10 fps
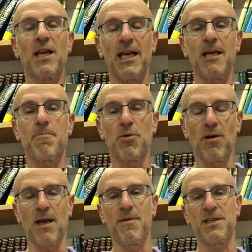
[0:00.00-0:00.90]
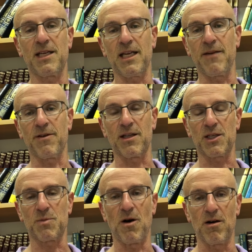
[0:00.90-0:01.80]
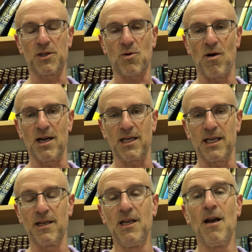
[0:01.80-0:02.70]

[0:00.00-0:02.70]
it prohibits it even in the smallest quantity.